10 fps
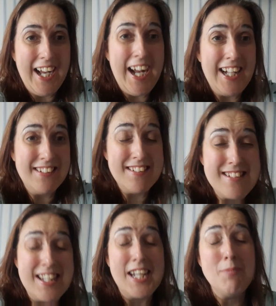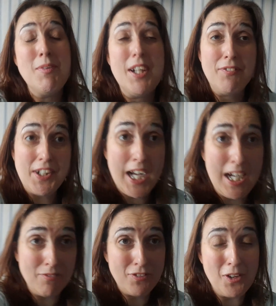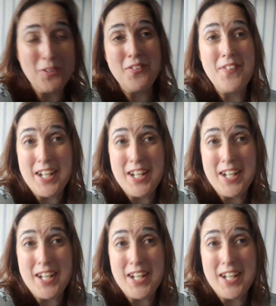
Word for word: and um, if you have done